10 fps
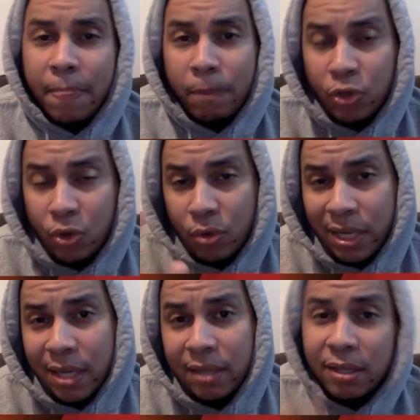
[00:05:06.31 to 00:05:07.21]
So,
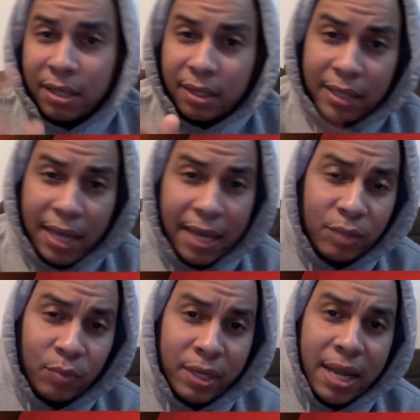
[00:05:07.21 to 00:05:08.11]
again,
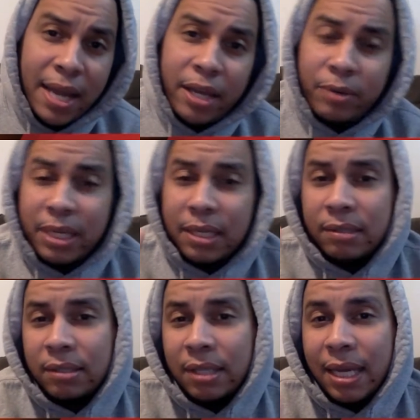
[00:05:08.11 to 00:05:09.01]
Yankees winning the AL East,